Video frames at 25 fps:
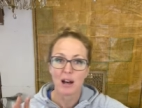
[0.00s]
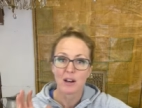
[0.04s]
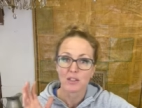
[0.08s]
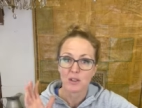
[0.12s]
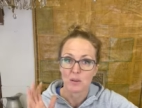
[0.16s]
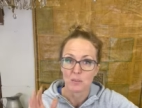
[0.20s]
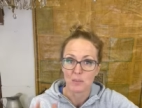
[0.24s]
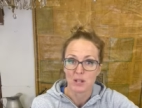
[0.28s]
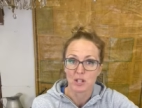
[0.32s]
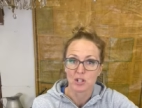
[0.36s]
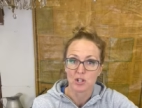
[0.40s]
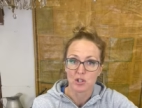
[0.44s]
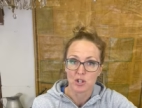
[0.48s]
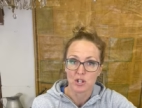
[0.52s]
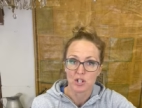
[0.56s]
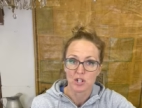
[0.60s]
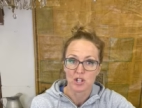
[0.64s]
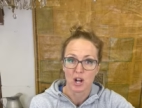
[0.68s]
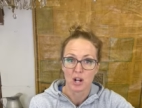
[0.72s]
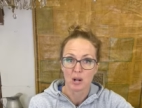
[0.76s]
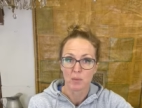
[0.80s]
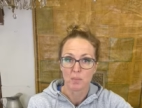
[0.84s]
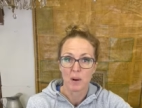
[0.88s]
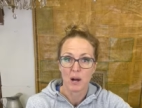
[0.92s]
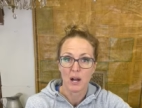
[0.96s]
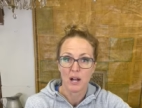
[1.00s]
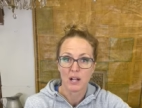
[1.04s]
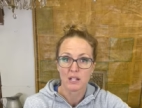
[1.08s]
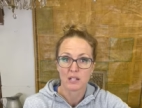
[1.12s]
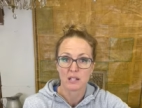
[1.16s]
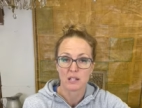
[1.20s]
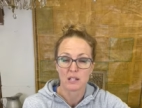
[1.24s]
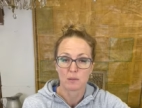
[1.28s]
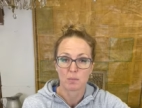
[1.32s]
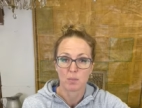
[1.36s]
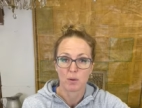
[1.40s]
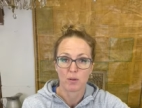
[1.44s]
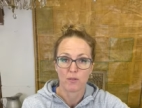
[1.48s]
mystery junk
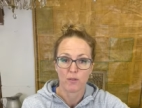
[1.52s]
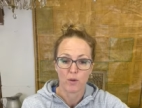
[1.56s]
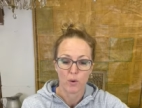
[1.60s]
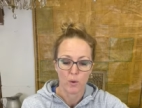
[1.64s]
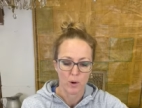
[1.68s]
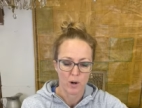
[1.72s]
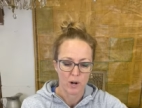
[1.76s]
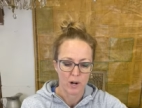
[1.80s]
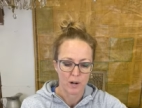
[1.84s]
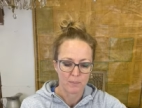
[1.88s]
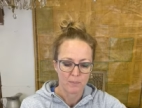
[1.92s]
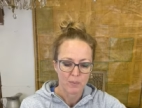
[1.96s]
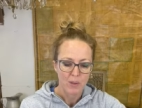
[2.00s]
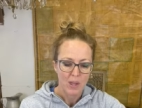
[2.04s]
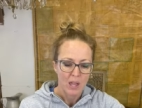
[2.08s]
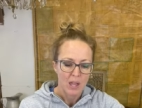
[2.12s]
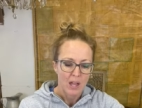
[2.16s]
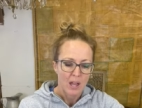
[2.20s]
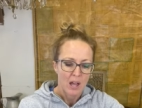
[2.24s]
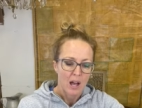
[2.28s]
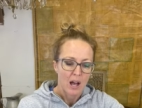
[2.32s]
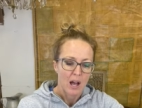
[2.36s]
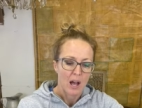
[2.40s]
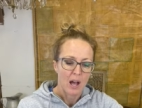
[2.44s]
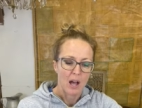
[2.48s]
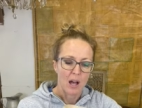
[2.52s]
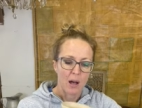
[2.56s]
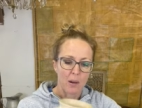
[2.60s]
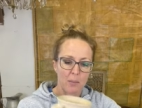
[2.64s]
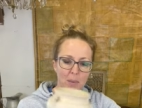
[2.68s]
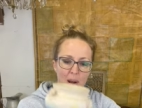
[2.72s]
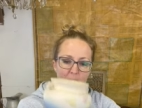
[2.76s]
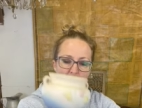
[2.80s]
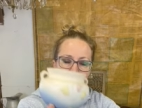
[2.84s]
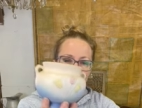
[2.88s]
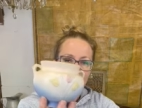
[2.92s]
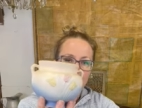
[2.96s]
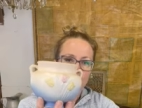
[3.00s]
boxes before, um, but
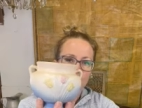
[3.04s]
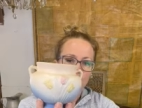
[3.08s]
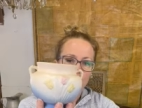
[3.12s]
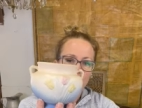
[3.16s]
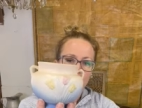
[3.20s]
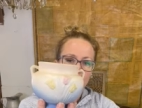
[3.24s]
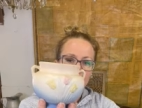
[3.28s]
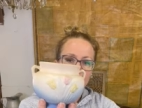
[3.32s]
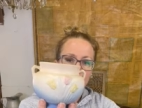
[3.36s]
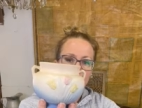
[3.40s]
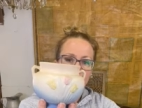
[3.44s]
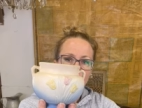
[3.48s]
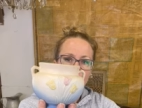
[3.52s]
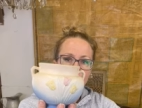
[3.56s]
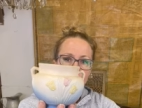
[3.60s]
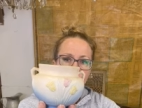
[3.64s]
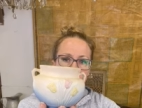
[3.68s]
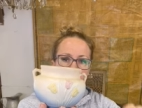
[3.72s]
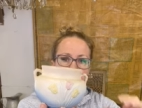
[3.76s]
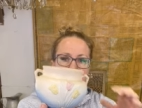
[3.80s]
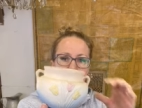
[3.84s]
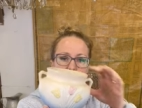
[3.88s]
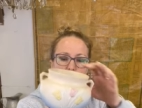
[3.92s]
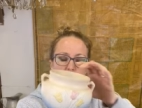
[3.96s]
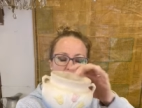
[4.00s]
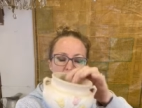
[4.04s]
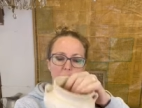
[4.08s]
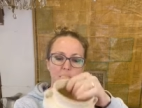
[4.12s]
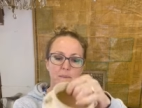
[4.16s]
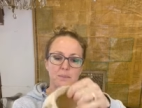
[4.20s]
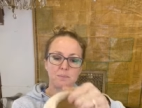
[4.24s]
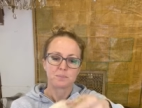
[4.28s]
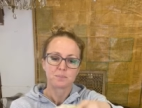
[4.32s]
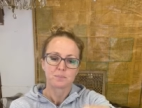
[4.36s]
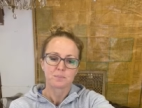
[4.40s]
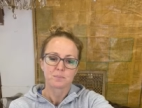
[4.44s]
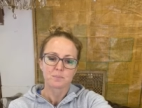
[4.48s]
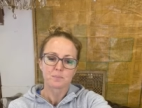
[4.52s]
I have a girl who is
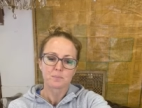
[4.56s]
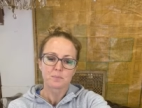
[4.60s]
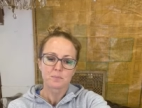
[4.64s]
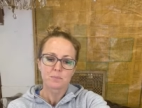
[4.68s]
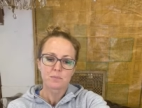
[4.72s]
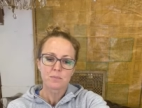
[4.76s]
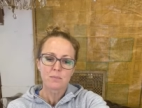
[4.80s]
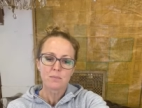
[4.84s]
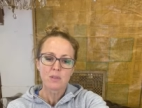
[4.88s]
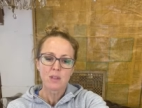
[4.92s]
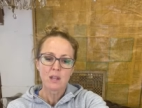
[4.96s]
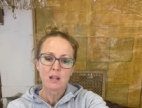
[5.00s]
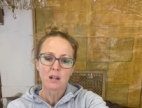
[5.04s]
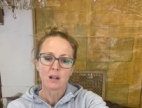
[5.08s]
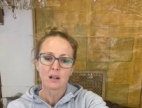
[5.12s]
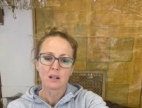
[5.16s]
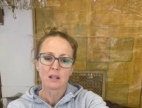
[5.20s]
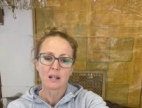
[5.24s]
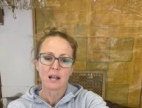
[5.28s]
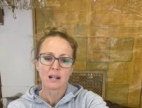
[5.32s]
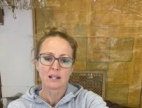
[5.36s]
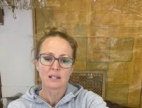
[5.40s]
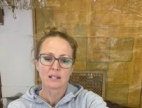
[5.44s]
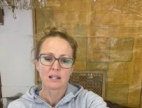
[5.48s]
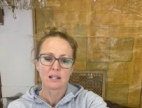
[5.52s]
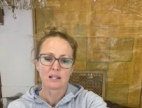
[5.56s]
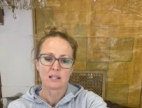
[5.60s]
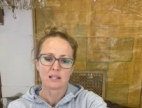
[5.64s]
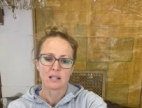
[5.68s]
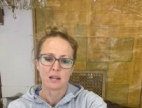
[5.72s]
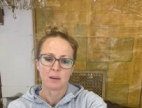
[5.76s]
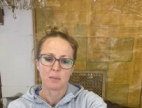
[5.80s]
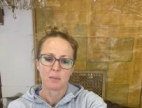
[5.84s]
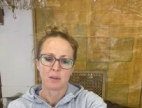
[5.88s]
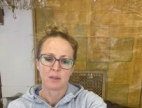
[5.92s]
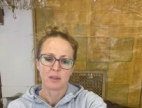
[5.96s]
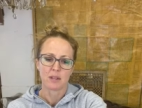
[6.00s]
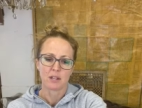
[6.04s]
collecting
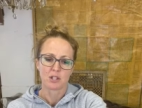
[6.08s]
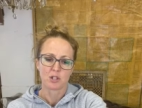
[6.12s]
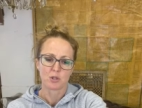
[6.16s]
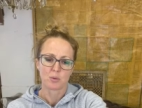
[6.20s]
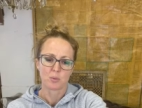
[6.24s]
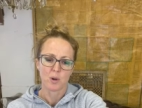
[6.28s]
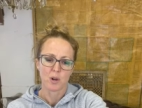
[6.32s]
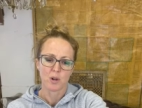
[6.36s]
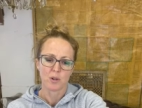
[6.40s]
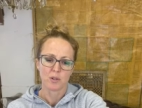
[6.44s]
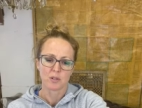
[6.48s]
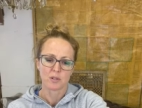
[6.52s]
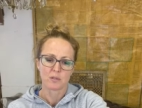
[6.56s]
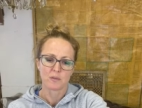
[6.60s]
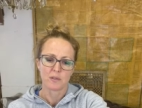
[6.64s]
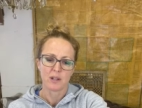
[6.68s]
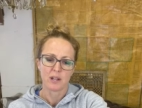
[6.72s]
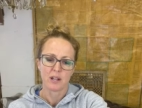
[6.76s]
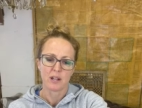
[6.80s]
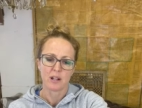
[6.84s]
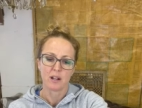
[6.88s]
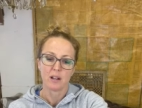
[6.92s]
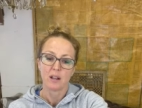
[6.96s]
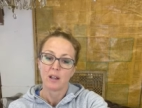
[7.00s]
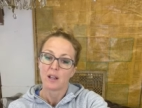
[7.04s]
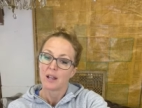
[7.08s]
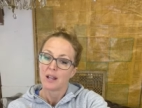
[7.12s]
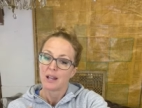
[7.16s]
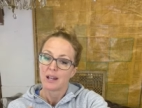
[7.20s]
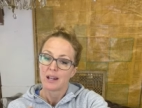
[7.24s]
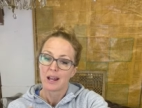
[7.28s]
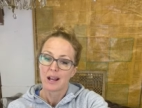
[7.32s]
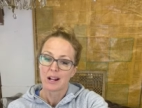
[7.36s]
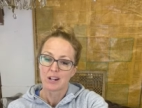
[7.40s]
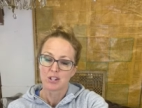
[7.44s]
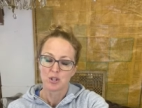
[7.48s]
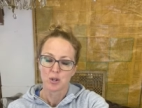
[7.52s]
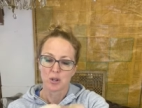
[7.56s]
some of this Roseville.
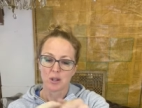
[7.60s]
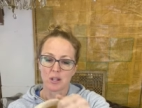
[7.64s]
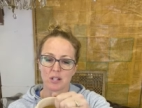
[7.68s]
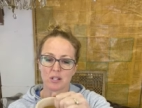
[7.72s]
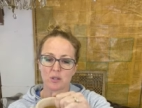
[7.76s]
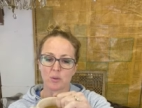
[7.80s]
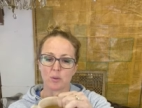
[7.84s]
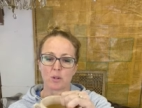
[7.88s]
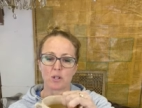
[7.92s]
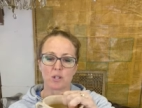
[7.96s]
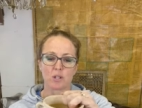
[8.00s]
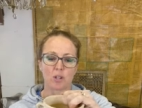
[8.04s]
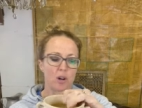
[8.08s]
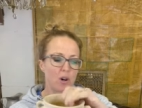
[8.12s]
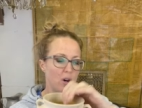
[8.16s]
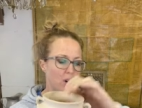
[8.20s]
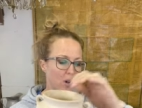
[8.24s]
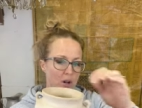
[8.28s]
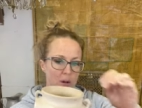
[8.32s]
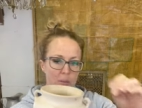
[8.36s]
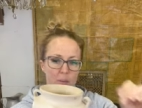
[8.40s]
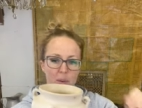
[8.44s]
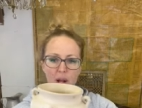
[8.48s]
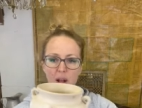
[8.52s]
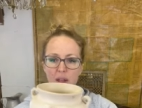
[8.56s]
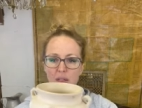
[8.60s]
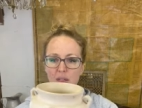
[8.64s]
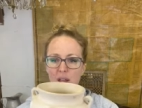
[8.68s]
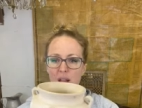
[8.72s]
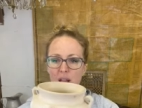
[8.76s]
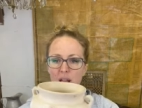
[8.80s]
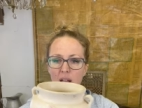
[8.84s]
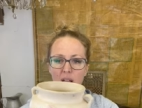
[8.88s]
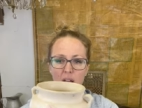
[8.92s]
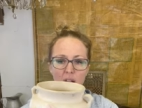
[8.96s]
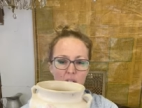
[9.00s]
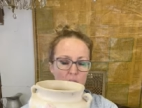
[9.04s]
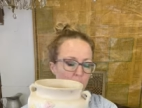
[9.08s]
Actually, this one is a whole, but I think I
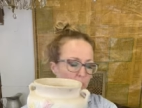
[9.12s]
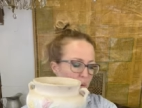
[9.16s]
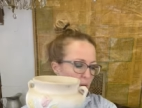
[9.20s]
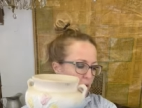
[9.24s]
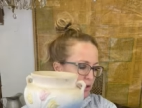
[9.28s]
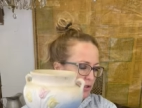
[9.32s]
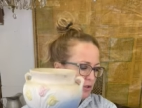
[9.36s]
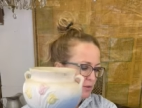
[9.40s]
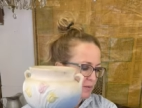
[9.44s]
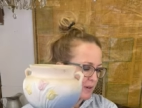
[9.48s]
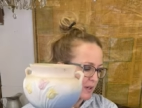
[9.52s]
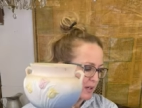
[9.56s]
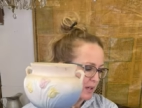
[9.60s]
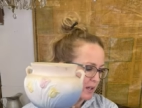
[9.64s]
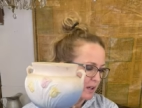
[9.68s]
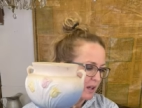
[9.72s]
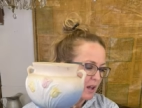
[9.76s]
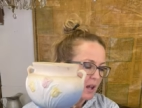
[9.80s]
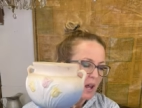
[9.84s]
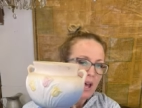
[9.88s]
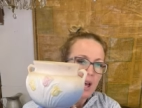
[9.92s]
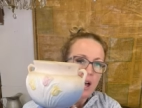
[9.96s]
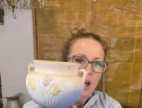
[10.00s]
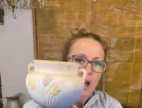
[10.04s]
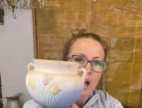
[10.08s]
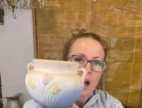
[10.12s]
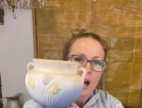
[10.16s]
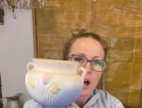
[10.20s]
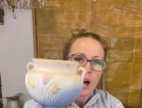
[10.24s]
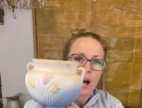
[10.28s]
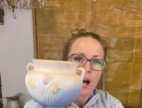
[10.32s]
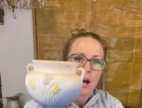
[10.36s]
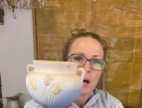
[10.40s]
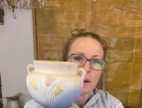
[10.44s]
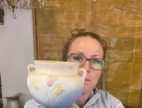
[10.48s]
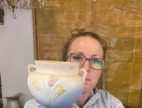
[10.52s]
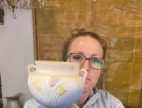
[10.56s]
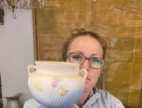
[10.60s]
got a Roseville
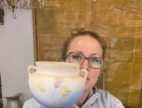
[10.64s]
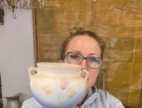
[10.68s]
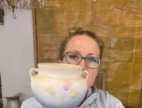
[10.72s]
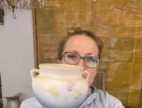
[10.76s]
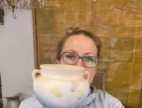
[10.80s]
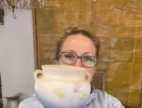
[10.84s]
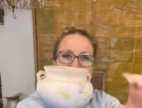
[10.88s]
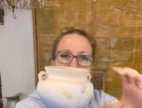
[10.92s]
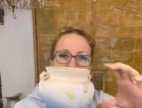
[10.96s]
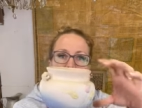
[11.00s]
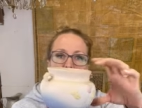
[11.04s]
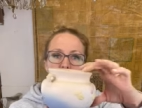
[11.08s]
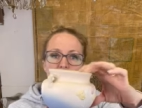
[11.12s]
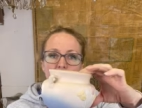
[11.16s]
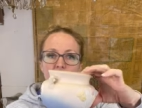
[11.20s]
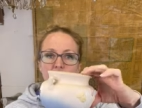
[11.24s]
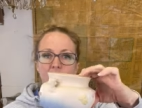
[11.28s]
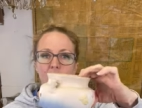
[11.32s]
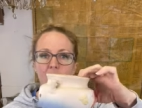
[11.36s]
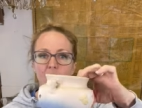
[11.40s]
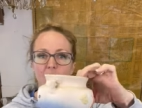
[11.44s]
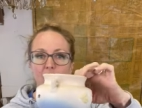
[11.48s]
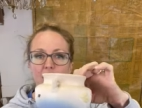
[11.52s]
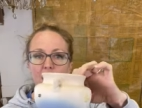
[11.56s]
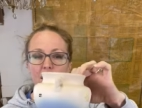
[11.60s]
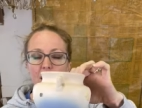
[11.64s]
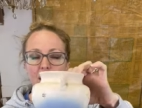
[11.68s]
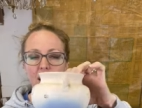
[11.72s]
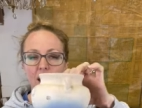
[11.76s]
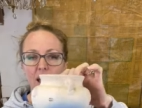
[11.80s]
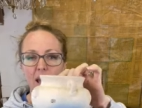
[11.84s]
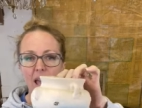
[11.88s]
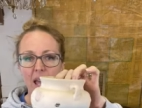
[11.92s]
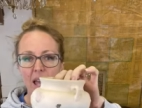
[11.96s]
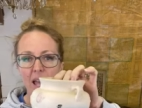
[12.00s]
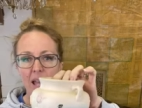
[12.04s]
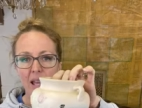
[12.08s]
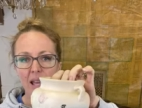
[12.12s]
um, piece in here.
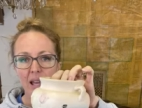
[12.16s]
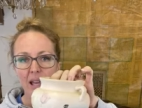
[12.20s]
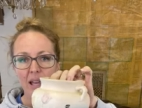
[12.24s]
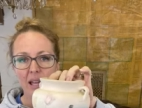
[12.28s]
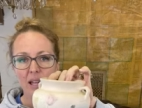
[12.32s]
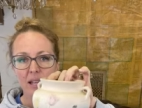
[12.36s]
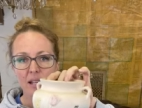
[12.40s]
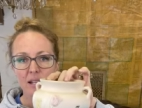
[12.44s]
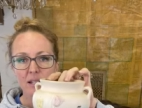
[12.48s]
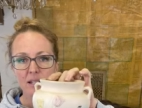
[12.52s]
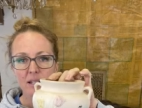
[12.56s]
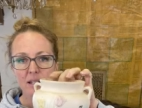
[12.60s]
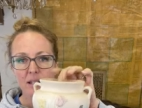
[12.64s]
And